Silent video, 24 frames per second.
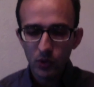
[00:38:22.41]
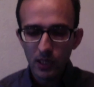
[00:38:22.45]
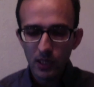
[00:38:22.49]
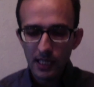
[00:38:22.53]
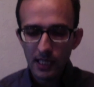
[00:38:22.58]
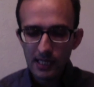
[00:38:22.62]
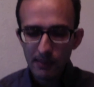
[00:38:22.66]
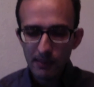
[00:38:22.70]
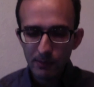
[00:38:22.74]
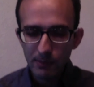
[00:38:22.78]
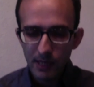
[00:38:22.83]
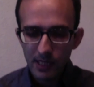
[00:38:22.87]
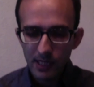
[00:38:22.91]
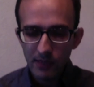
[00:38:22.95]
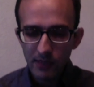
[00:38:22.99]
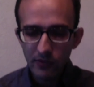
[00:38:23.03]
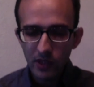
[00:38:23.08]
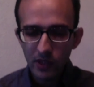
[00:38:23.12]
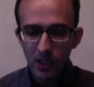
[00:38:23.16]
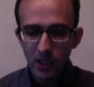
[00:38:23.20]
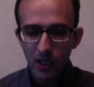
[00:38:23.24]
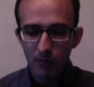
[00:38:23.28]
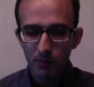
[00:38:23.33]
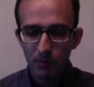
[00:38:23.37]
to a
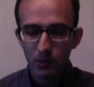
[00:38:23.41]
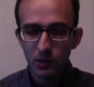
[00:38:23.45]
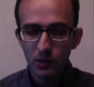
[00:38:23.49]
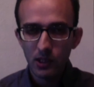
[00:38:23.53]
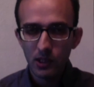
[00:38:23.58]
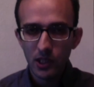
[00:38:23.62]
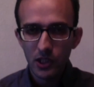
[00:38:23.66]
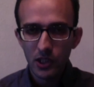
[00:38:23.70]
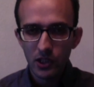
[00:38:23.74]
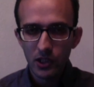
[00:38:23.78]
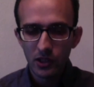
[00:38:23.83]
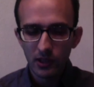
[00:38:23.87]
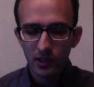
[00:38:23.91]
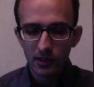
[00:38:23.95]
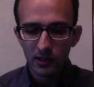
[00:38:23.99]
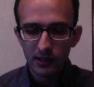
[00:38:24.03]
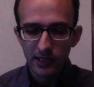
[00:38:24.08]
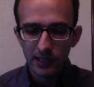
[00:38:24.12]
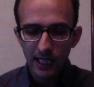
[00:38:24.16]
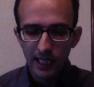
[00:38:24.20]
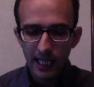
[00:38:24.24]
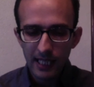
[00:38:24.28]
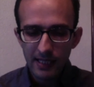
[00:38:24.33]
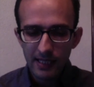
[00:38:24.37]
specific computational
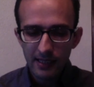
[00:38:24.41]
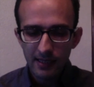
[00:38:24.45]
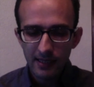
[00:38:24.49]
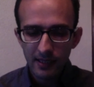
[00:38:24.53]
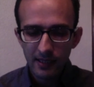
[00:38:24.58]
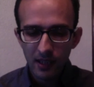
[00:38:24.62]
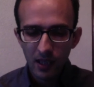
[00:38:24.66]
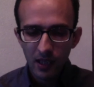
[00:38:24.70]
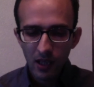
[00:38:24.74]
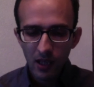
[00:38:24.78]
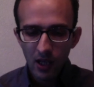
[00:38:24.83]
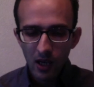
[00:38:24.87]
class